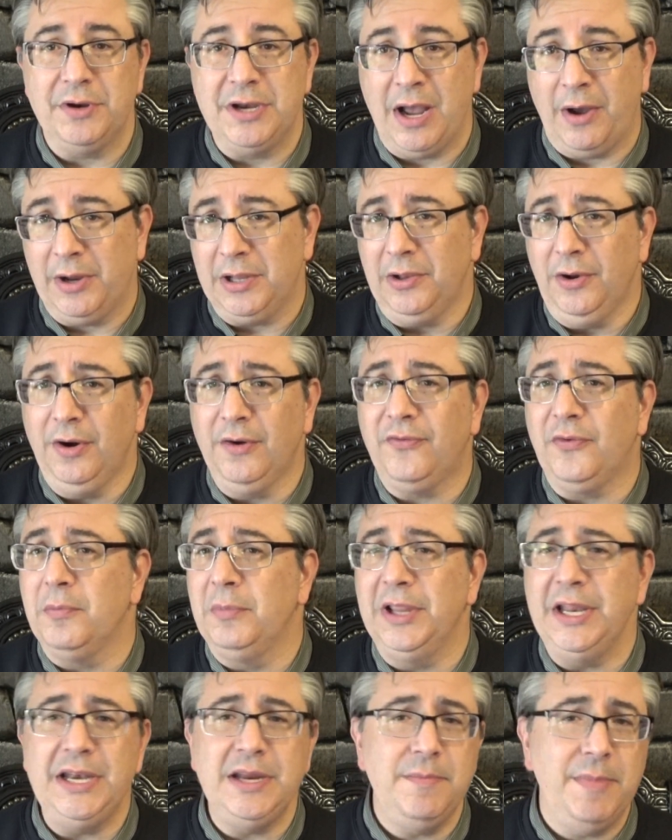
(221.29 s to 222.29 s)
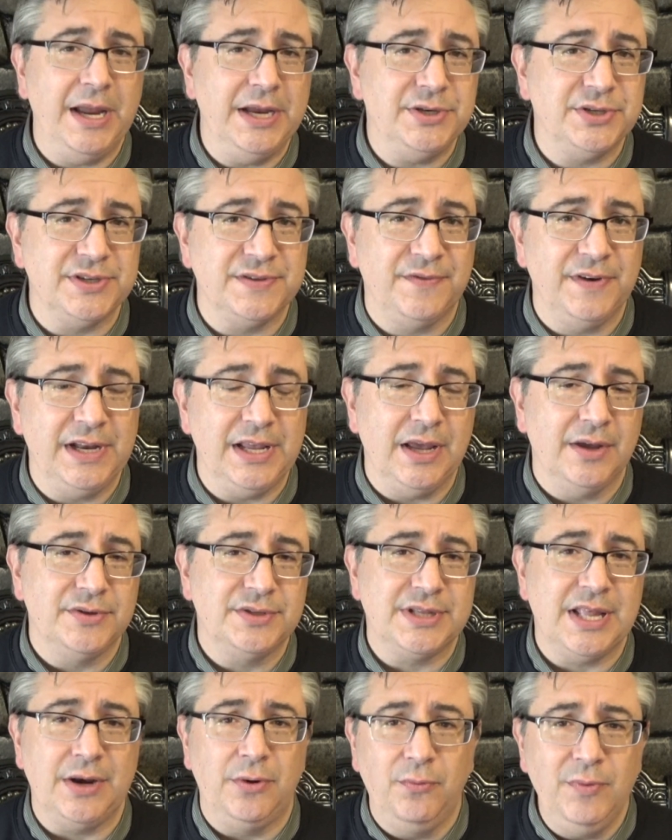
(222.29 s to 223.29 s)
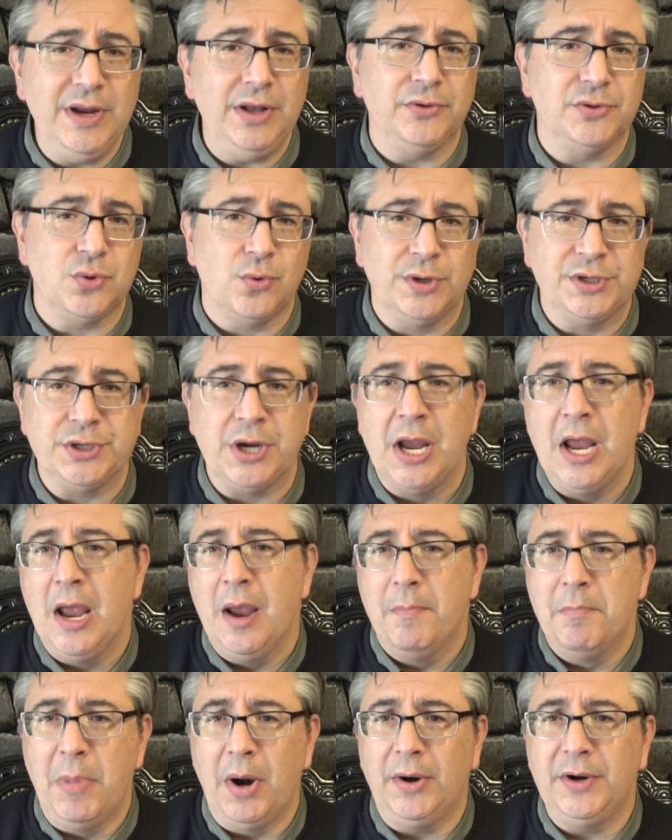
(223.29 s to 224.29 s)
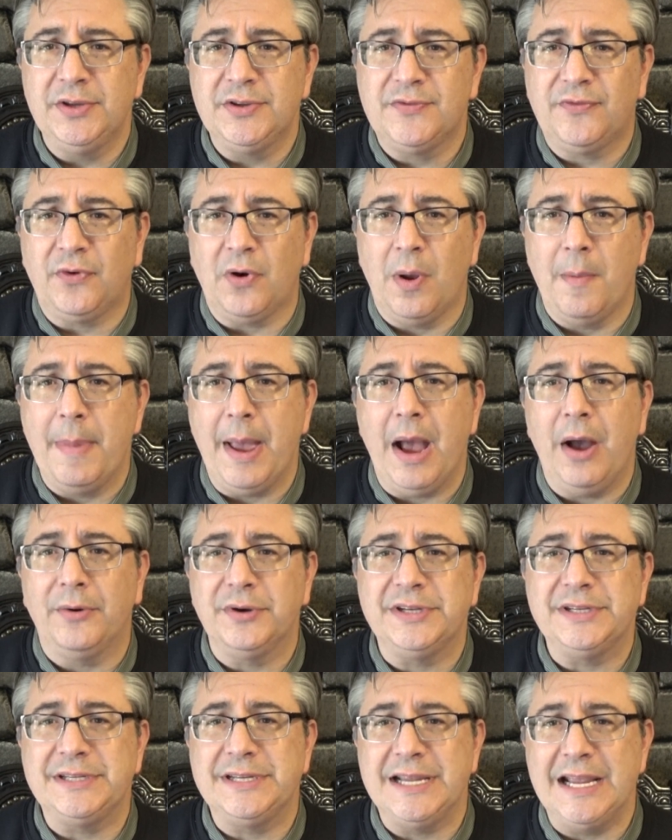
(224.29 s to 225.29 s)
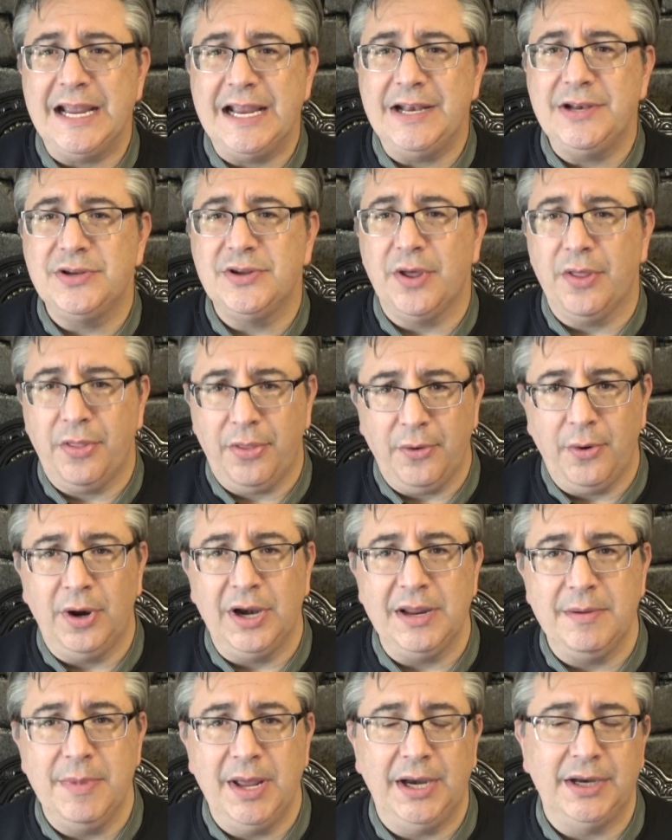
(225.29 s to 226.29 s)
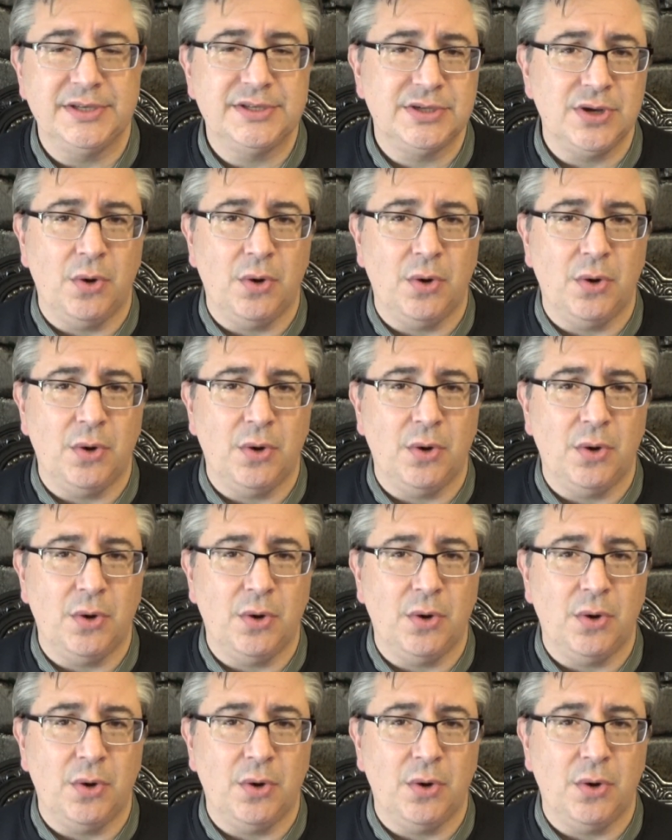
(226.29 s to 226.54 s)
Now, I learned from Lindy Beige's videos that a real torch burns for about 10 to 30 minutes.